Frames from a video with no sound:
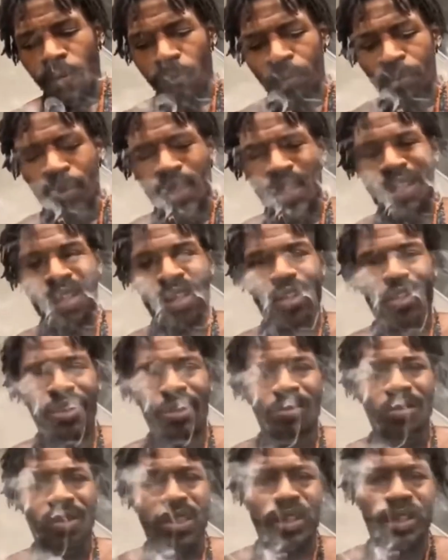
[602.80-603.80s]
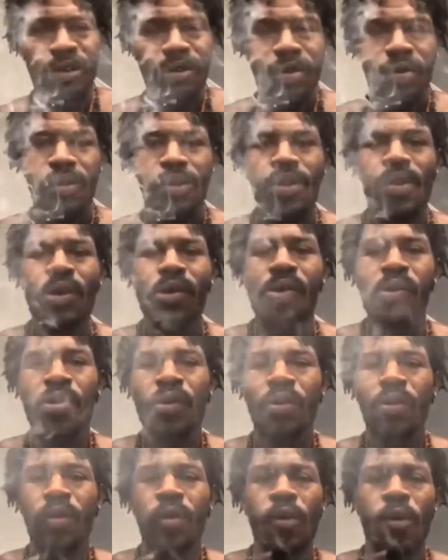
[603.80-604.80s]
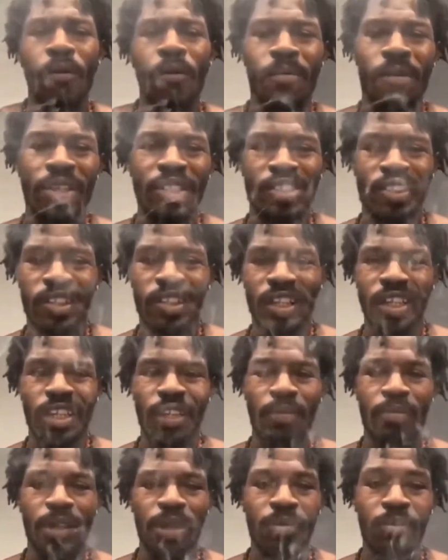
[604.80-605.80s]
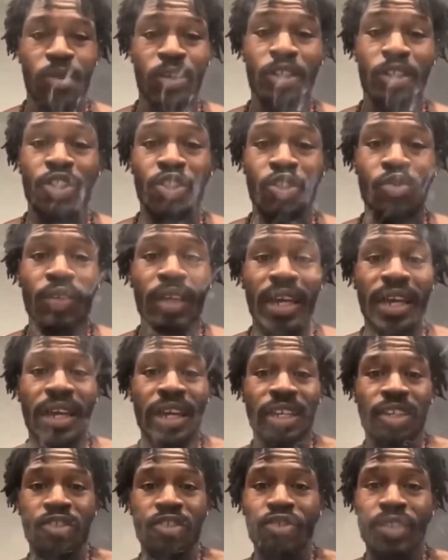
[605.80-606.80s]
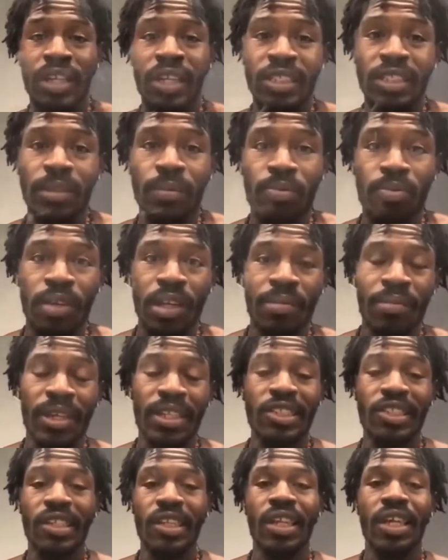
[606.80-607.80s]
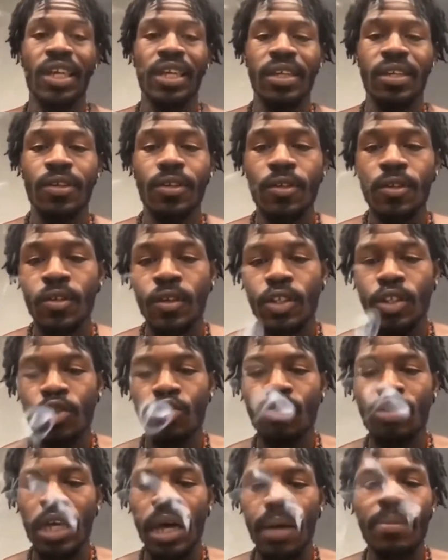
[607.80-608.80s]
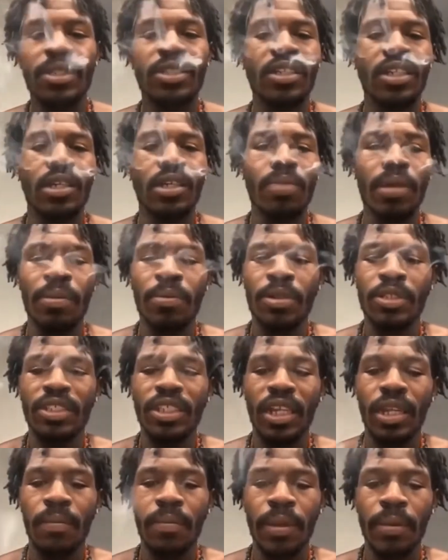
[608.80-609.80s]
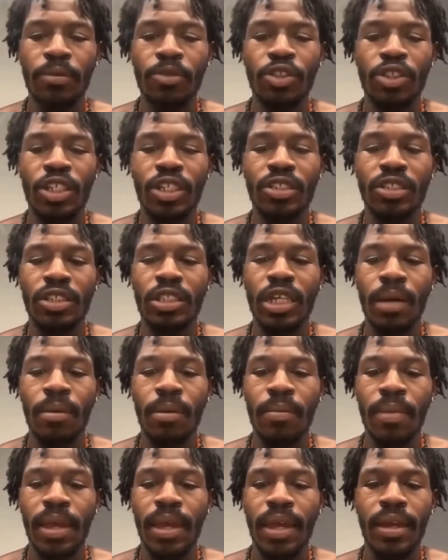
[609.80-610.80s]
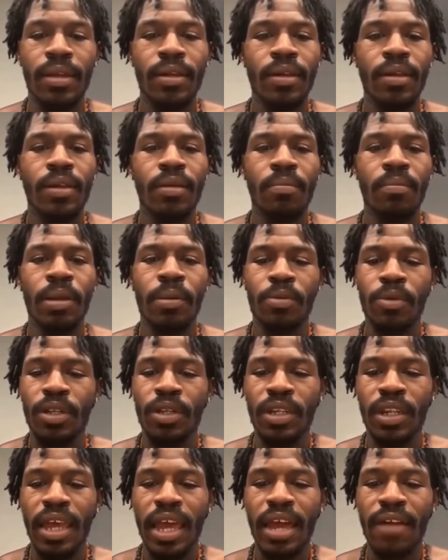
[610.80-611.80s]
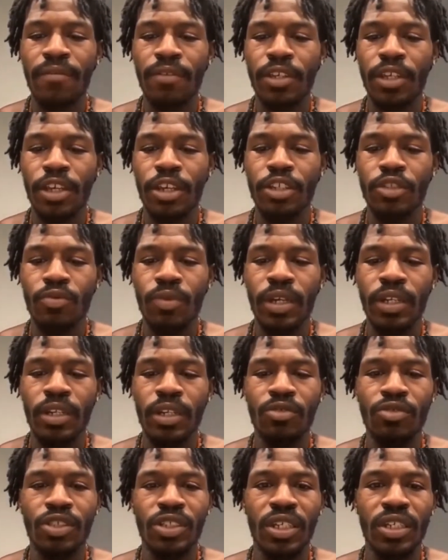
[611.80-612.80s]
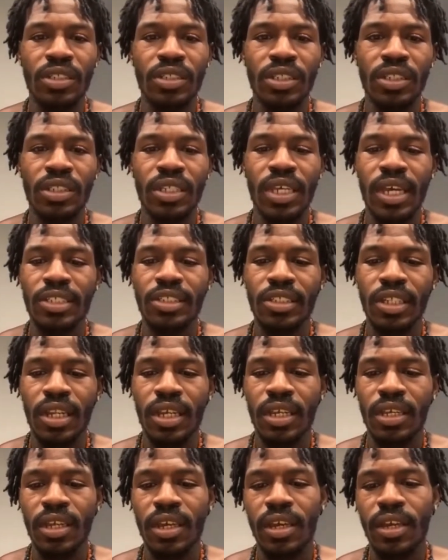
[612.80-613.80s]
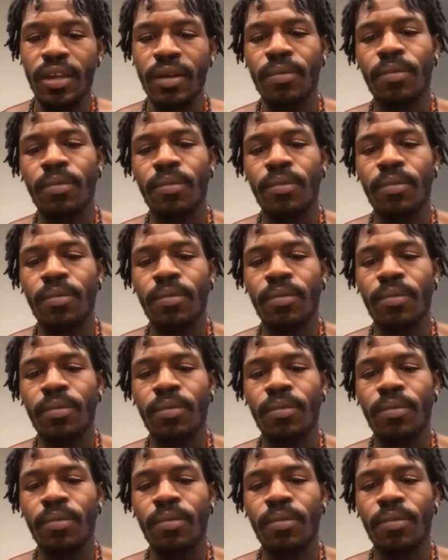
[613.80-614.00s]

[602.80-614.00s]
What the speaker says: Yeah, you know what I'm saying? Misleading people because you can't understand supreme intellect. You stop misleading people and telling people Jesus coming back. People didn't die for years waiting on Jesus. His ass still ain't came.